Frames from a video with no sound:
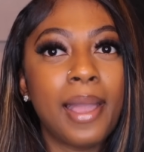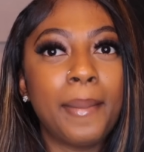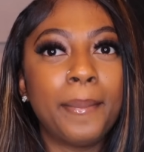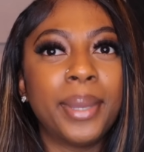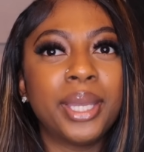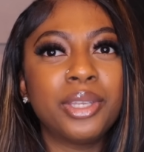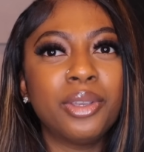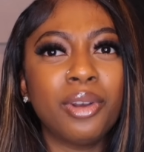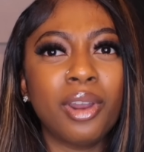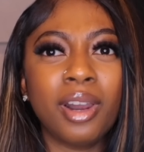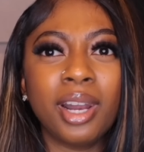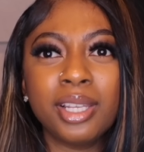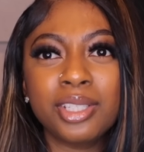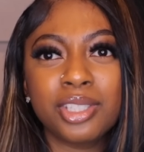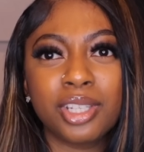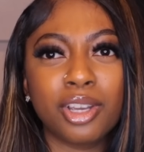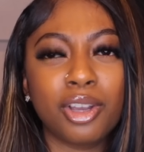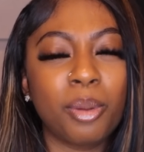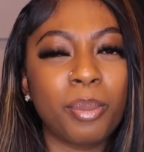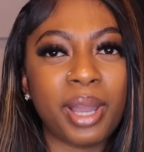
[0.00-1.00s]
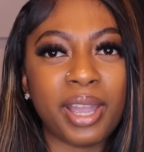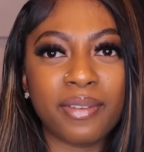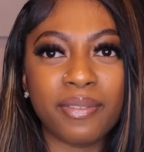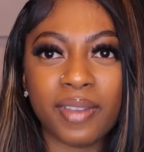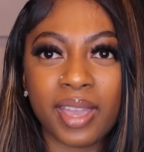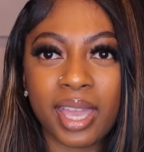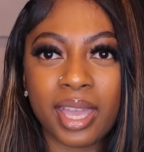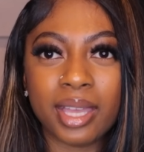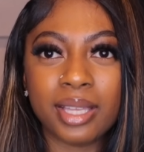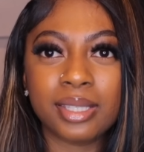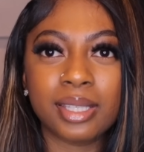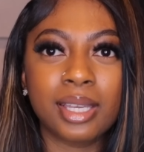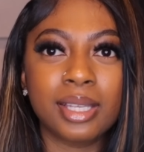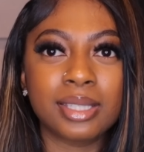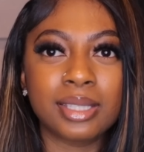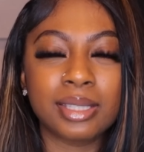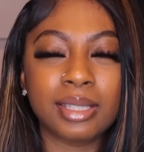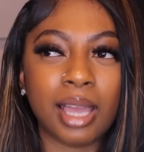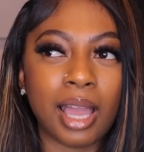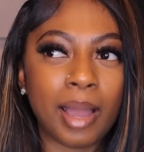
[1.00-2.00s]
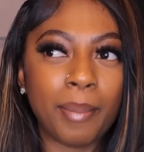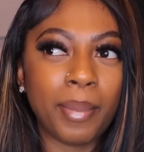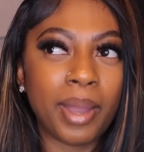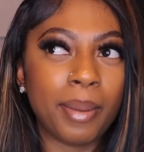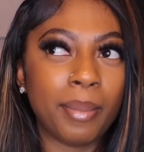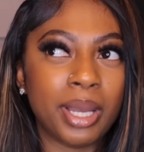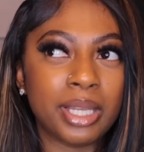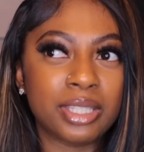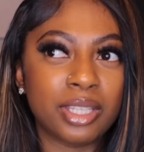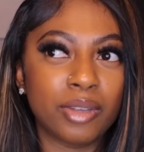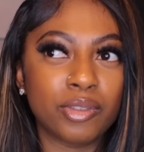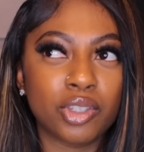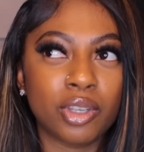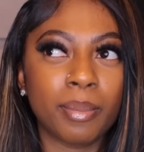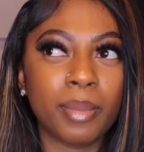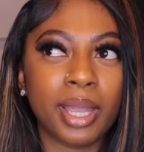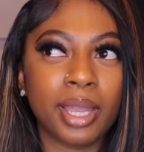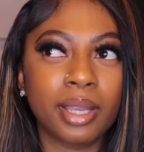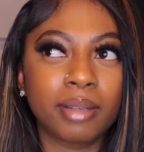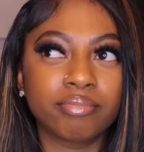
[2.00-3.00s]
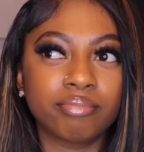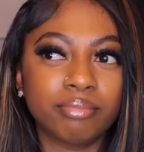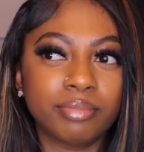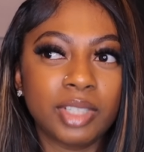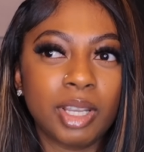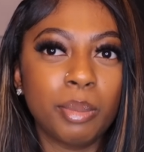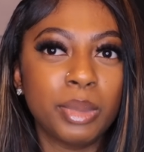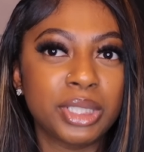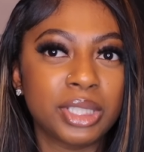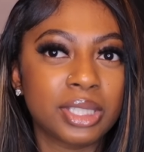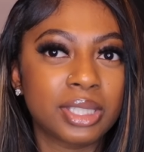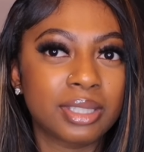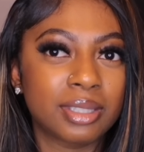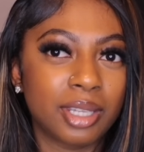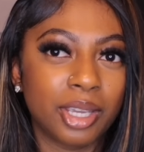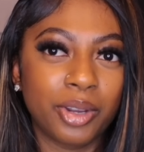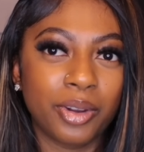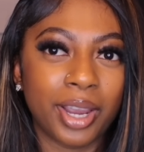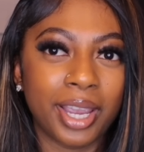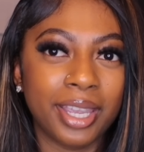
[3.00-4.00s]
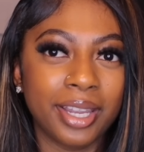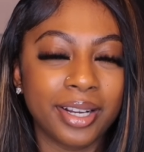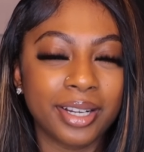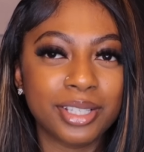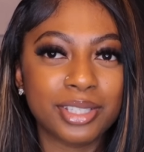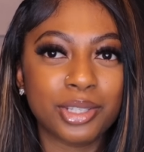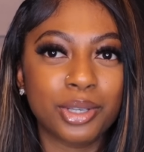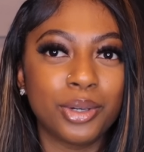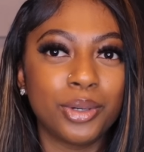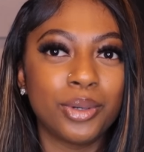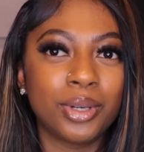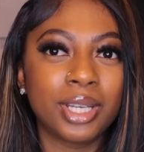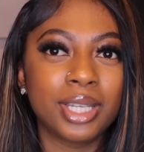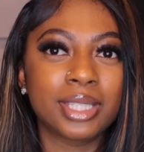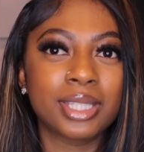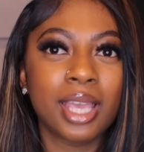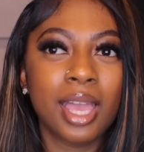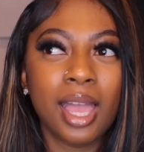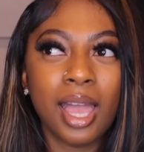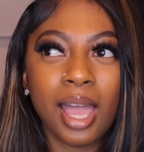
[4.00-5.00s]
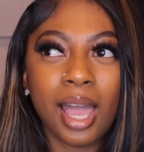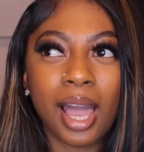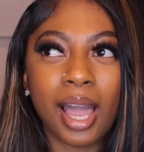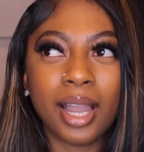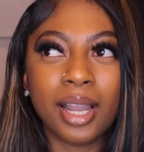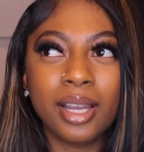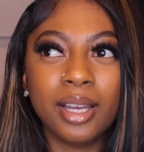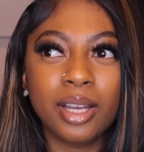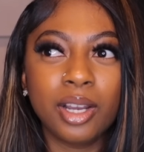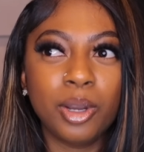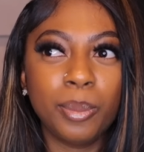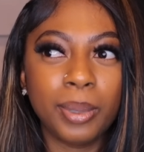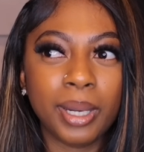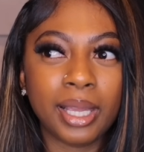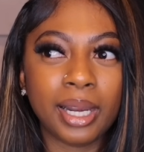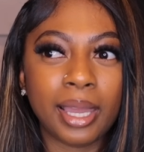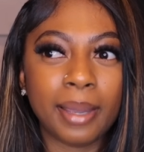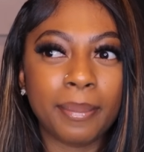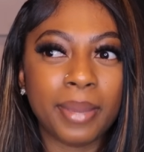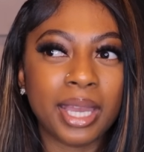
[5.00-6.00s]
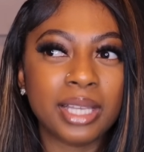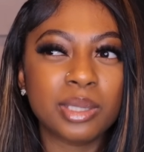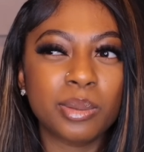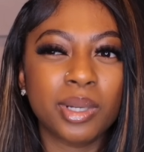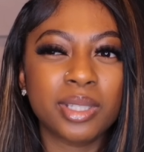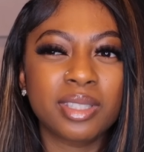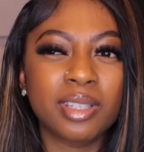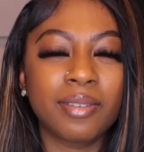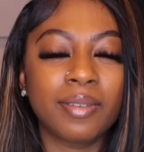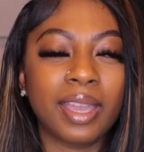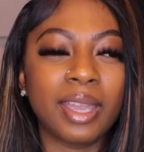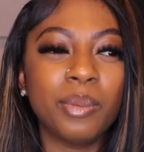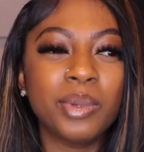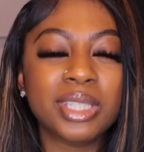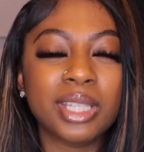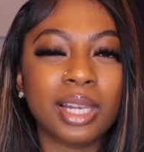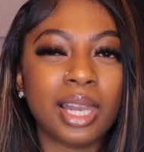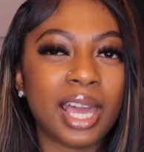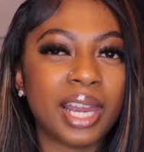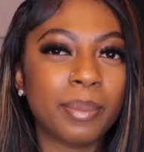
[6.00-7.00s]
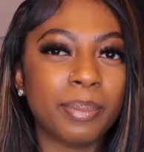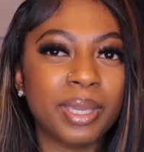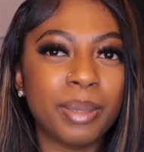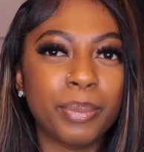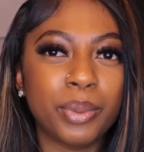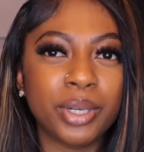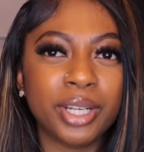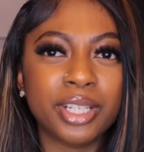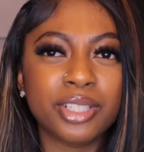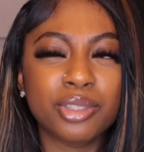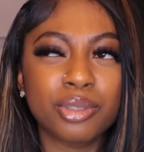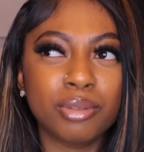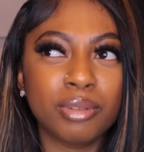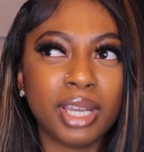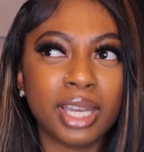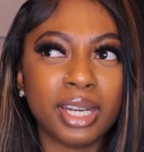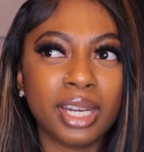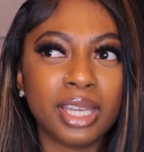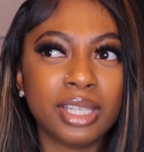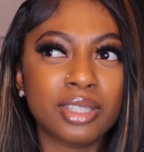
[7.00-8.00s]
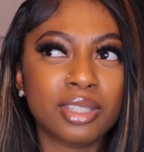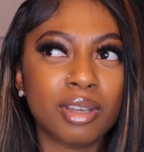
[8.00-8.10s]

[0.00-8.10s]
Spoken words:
But you know that shit go by fast, because I'm by myself, so I'm like, I'm going to just stick right here. This cool, because I could go play, like, basketball stuff. It was a lot of people there, too, that day.